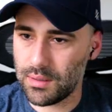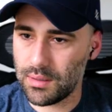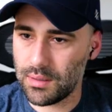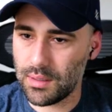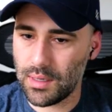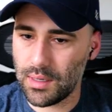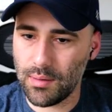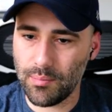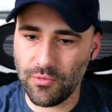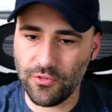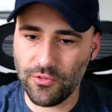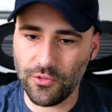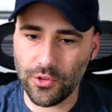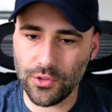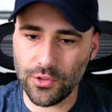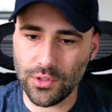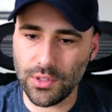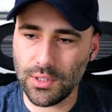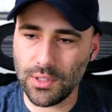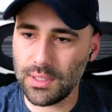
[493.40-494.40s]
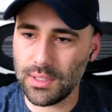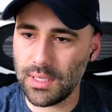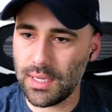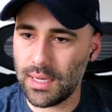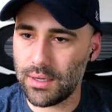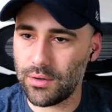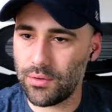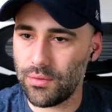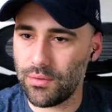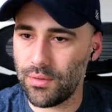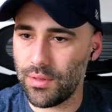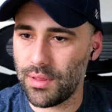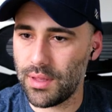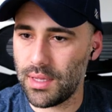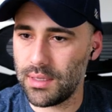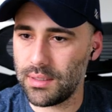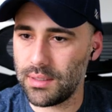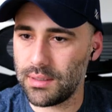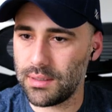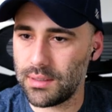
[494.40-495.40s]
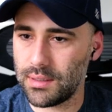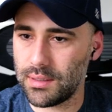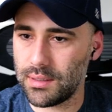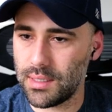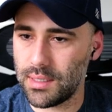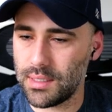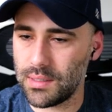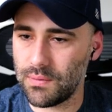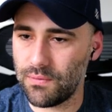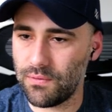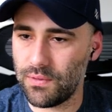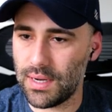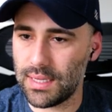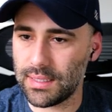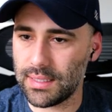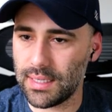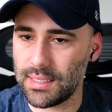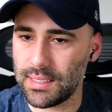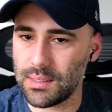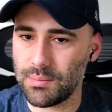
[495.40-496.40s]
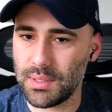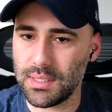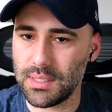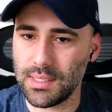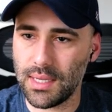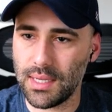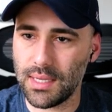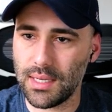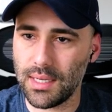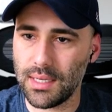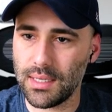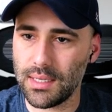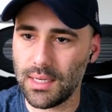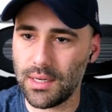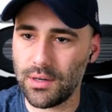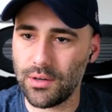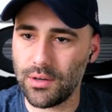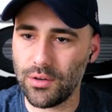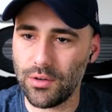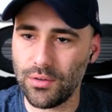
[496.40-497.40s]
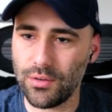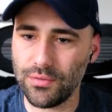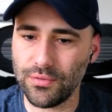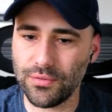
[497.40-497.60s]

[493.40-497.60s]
Unfortunately, I don't think this flat has been taken care of.